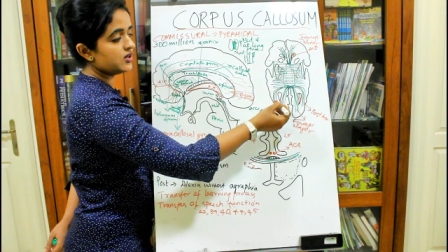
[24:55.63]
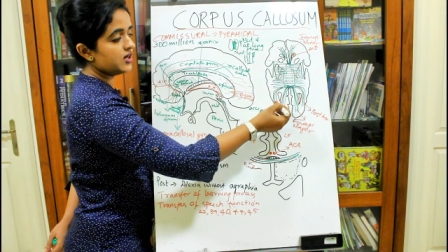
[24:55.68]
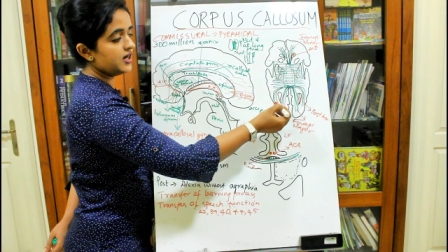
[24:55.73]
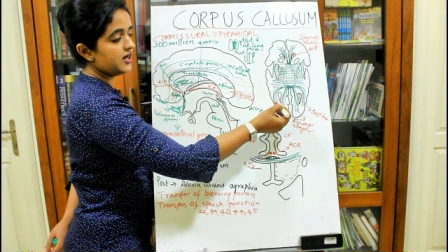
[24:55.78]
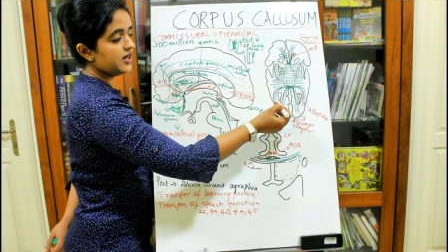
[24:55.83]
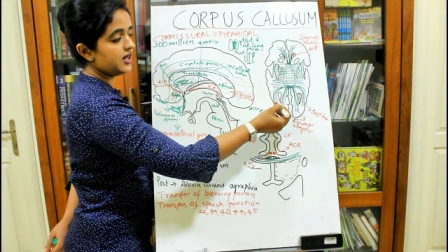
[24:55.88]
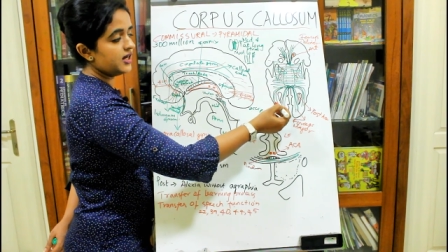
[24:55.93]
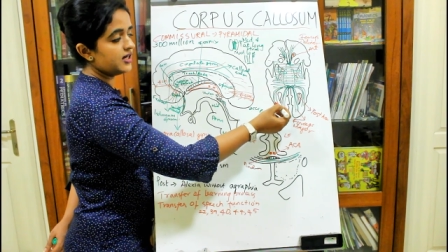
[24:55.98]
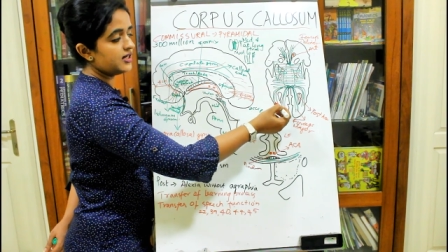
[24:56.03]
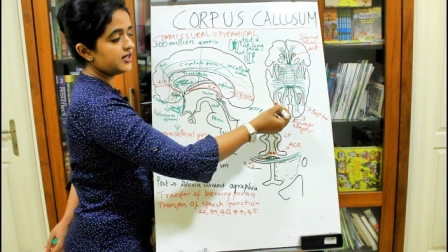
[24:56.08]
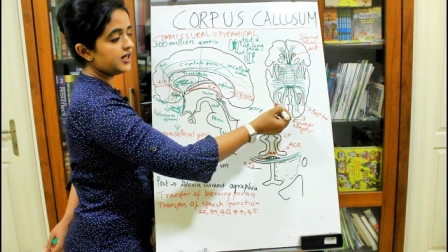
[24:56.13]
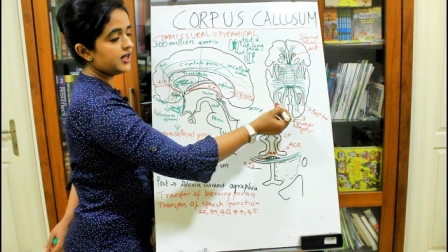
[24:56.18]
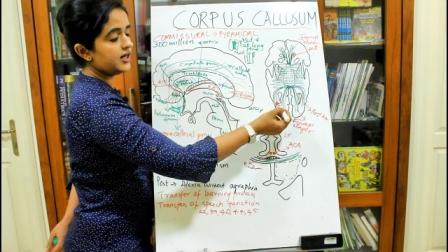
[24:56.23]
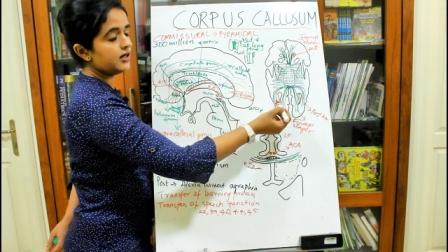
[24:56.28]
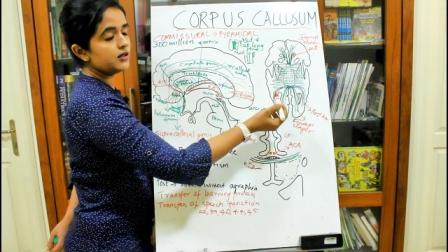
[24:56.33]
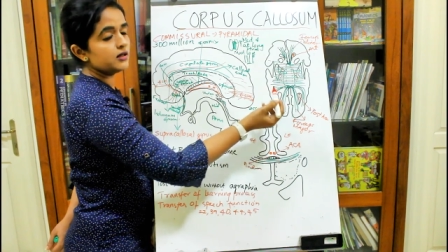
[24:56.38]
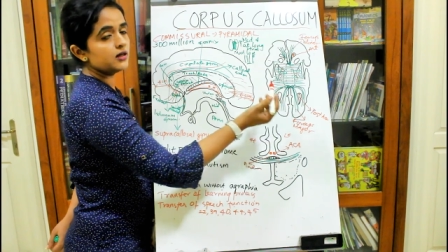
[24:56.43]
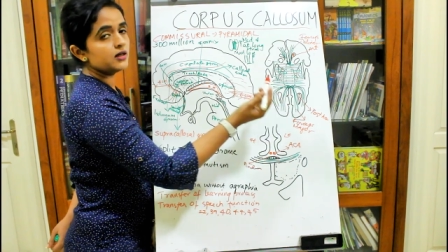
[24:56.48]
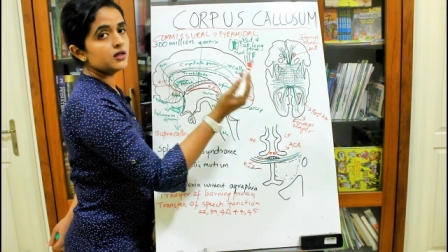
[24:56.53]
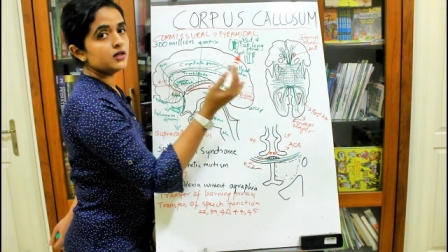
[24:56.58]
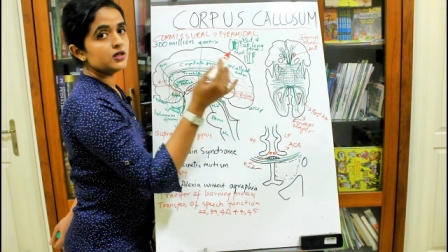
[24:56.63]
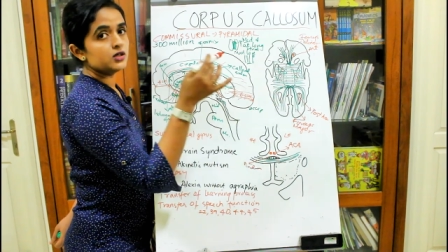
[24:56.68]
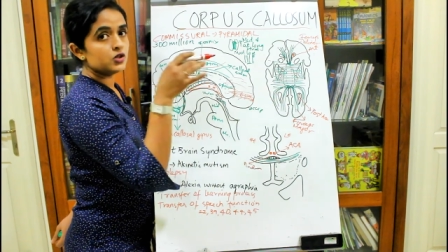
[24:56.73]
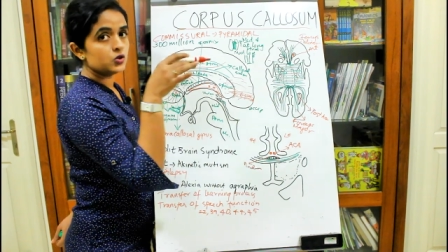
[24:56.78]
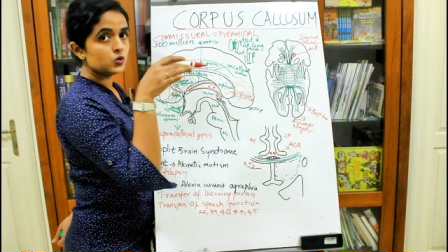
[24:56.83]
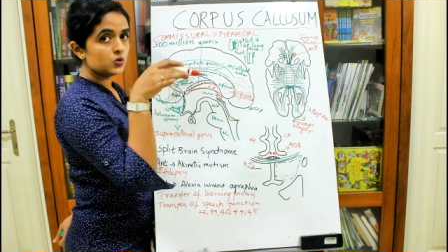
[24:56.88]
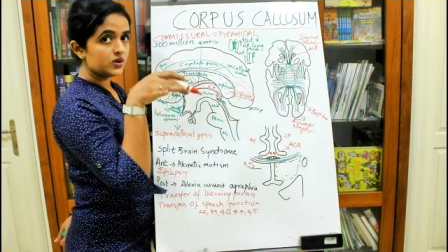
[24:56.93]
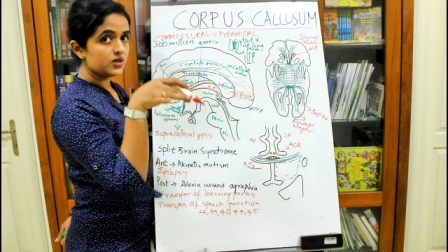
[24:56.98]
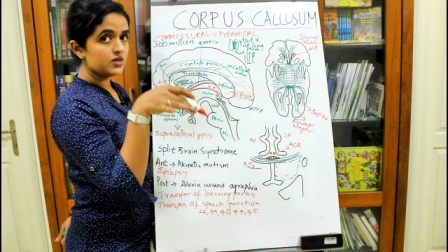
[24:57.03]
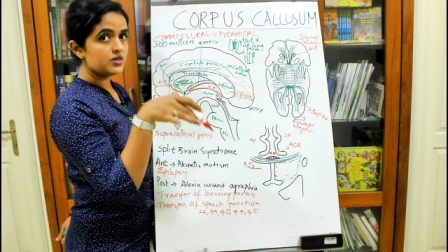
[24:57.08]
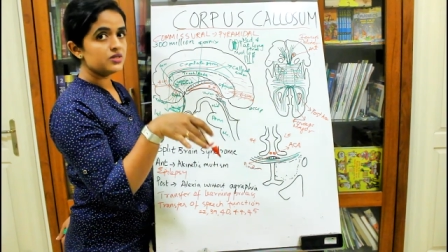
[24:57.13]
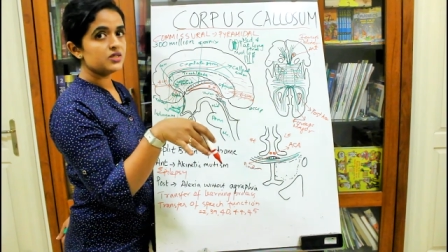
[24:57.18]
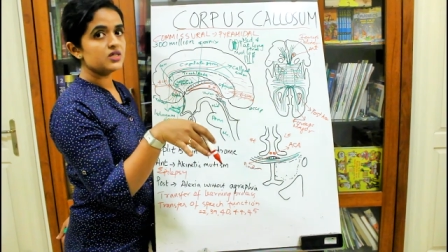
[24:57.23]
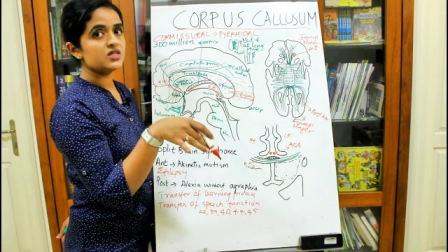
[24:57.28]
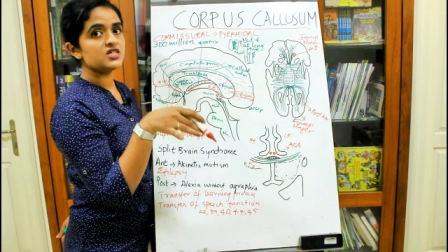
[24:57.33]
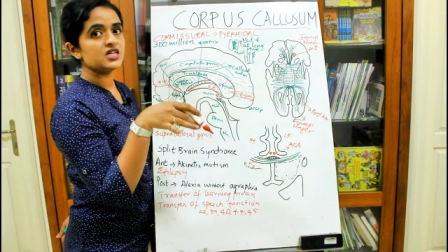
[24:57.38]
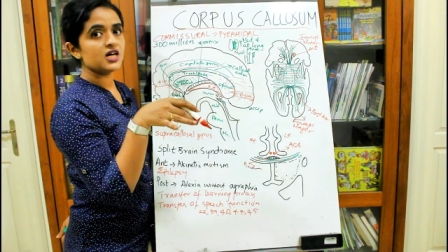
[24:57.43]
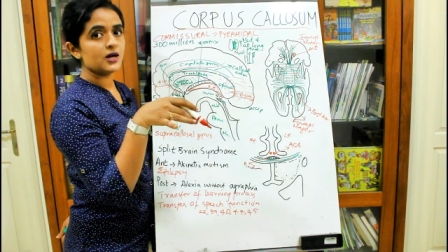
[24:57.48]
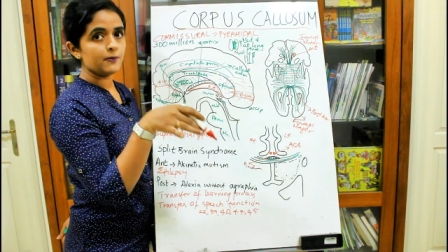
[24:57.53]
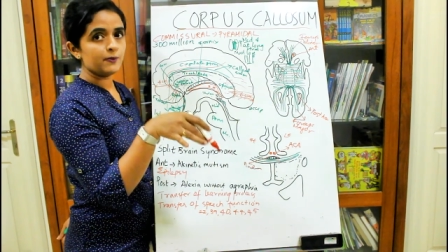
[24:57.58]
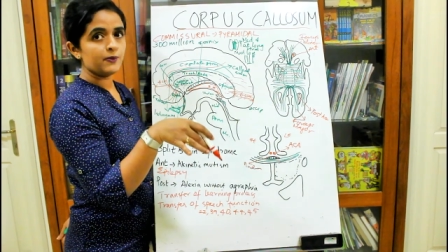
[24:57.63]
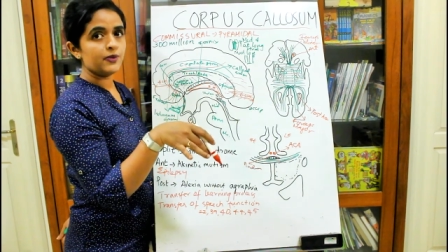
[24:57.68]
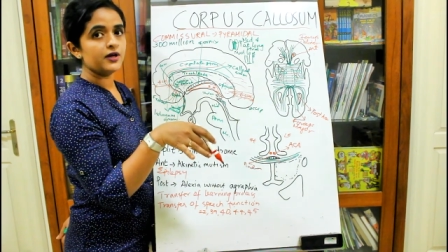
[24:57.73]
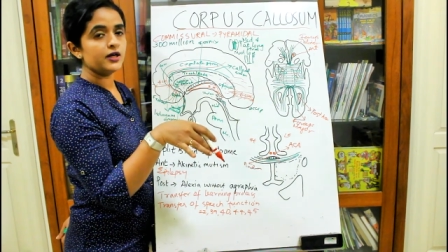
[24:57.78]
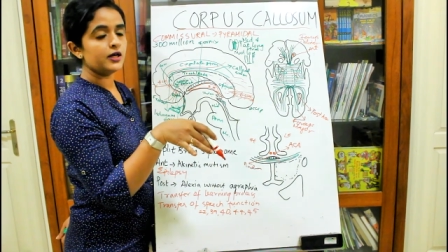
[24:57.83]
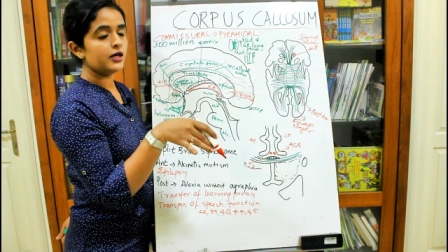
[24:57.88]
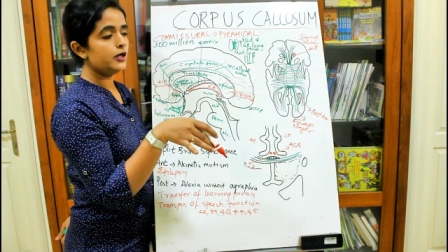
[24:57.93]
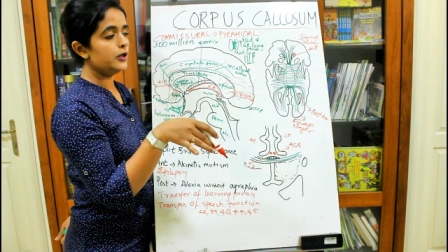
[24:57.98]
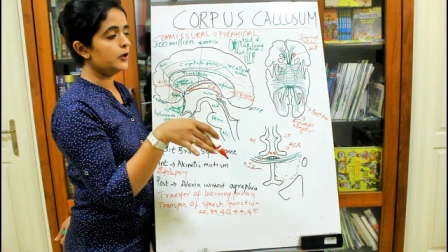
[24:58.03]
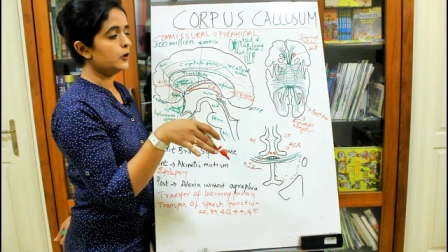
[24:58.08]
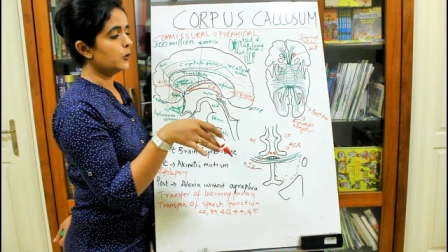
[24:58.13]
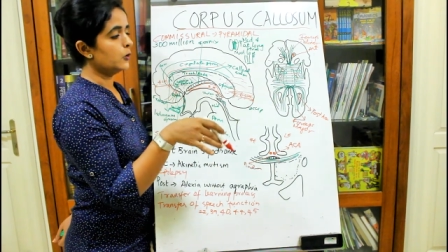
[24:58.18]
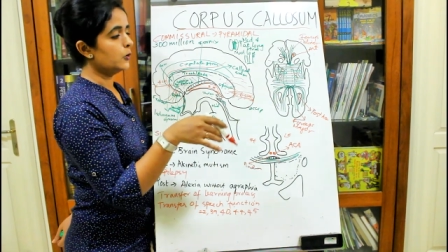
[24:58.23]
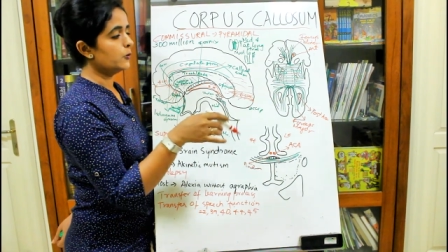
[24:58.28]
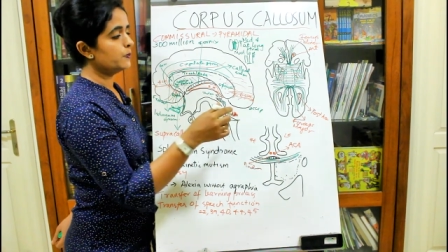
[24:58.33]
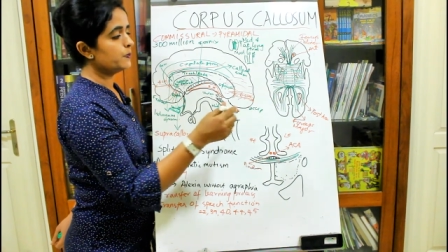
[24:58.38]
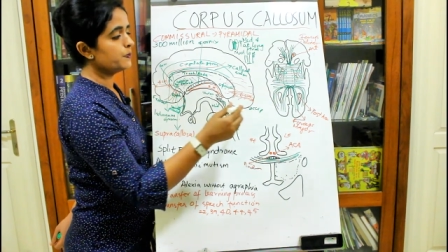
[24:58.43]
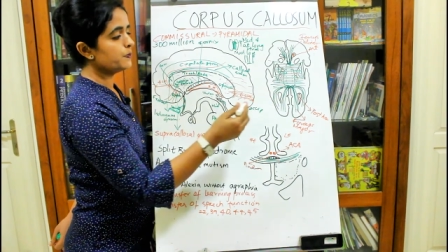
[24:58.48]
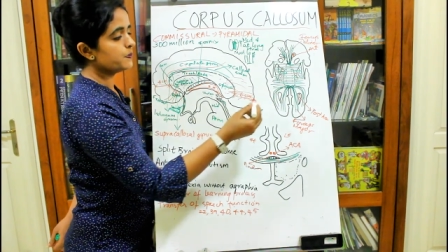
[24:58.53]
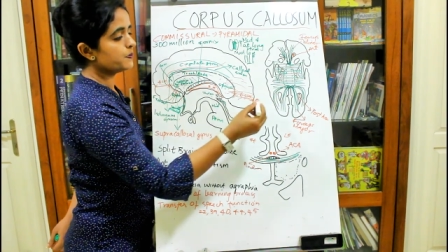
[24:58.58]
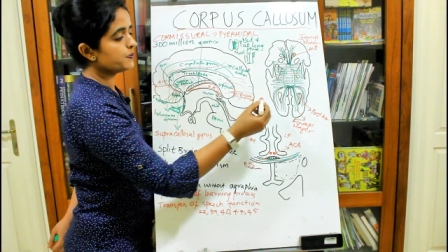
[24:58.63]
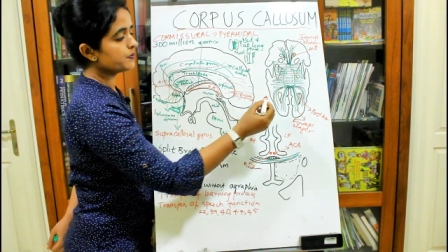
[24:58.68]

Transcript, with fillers: radiating towards the temporal lobe